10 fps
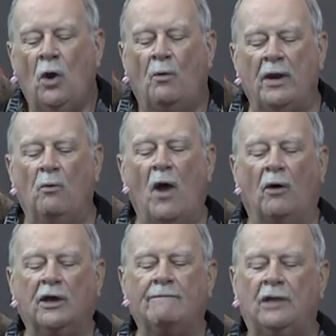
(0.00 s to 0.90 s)
We
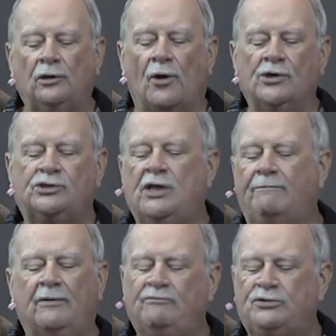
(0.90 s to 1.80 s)
welcome the Lordship
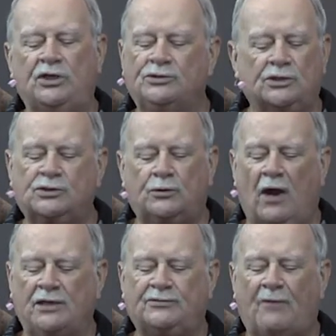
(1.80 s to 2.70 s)
of Jesus
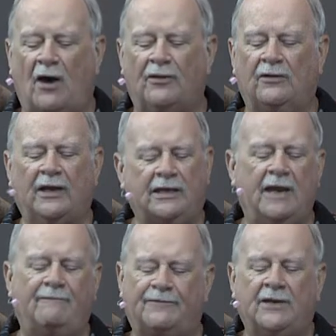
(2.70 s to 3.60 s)
Christ, Father, the
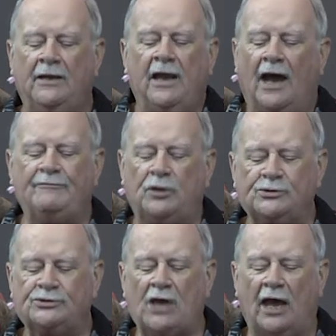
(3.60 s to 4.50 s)
gift of your
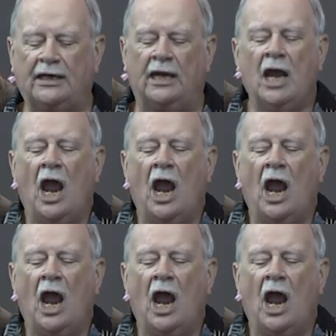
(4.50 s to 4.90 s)
Son.